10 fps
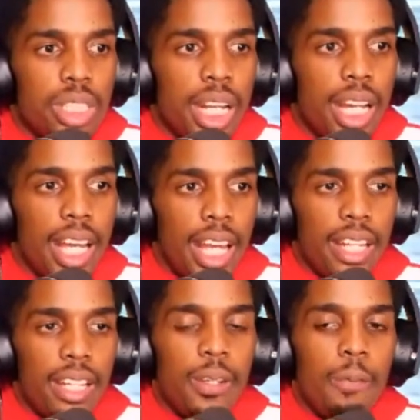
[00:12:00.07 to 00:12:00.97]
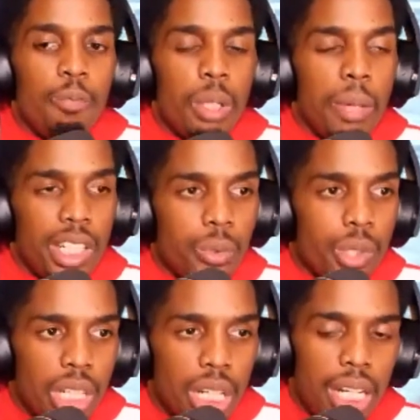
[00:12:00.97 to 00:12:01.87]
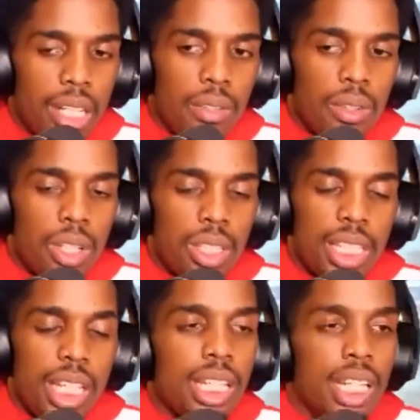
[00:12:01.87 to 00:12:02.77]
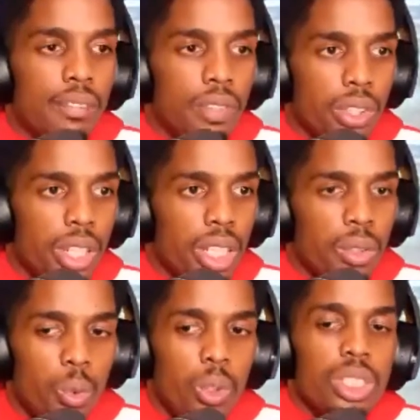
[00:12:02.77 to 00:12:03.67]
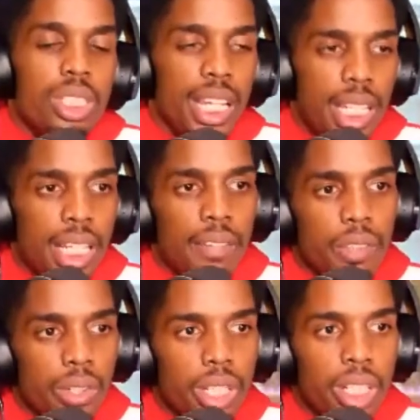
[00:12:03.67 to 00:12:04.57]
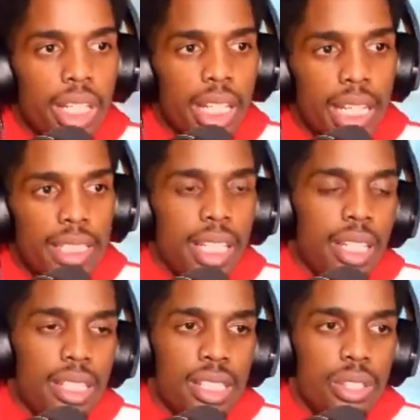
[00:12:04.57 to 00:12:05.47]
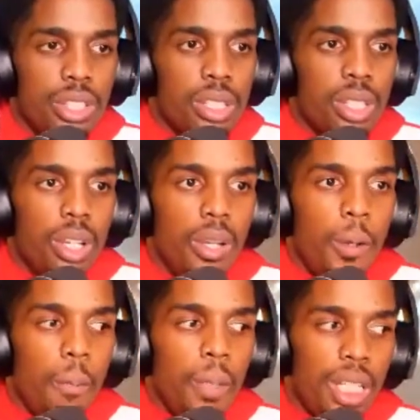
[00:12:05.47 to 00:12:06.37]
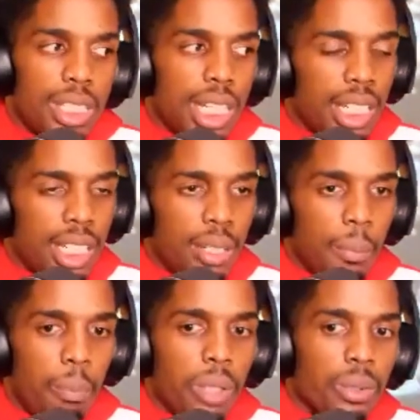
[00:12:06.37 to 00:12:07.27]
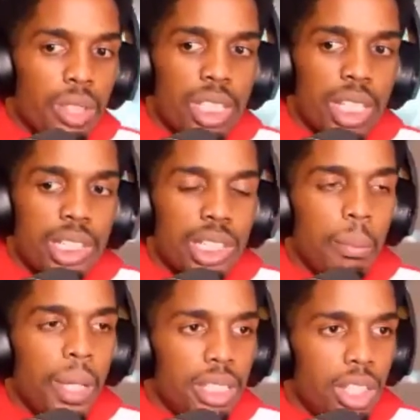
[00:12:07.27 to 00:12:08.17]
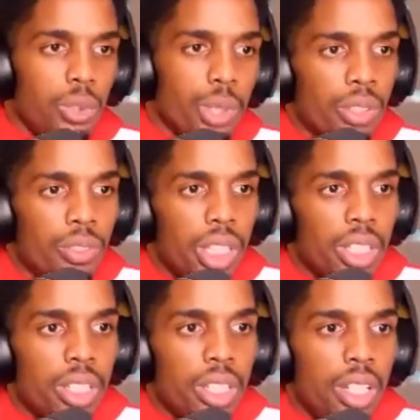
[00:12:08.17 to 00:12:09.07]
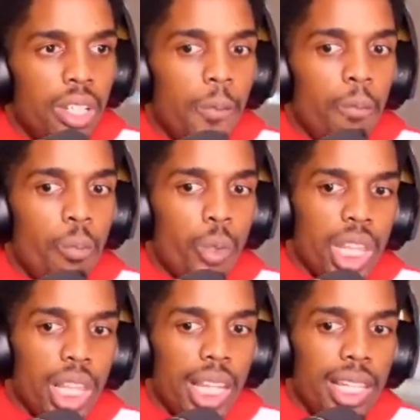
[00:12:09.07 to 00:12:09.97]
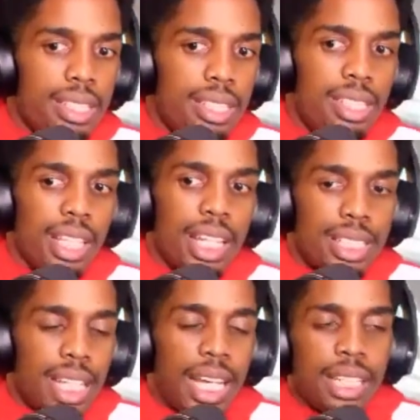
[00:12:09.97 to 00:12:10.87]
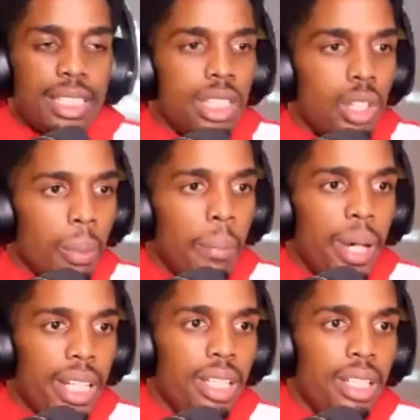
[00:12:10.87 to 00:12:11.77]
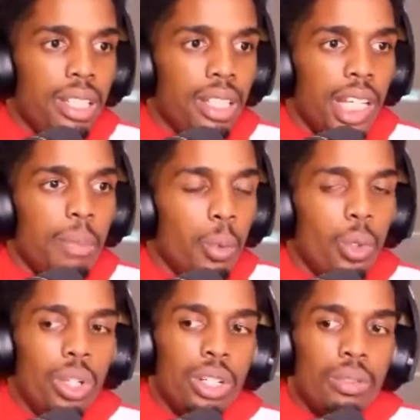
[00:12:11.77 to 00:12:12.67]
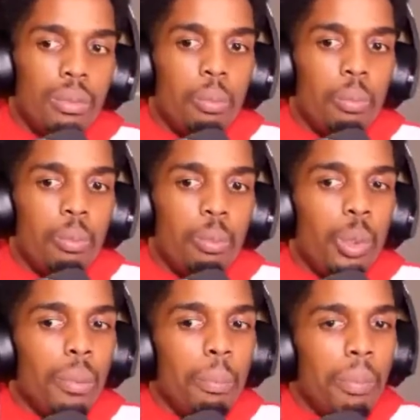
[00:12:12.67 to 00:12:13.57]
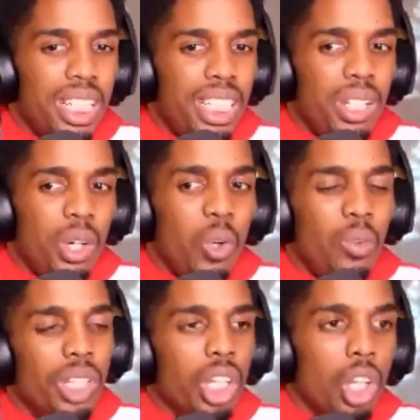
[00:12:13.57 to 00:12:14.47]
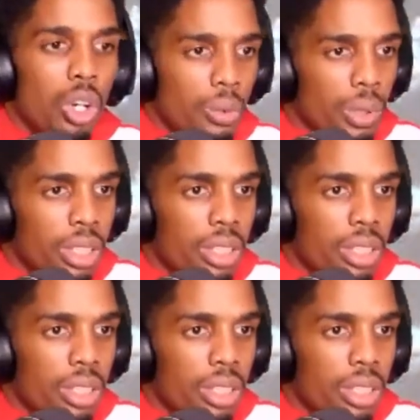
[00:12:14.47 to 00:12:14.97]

I had in my career, not uh, taking that for granted, well, taking that for granted and not taking it serious because I could have built such an amazing career over there with less less taxing on my body and more more money over the long run.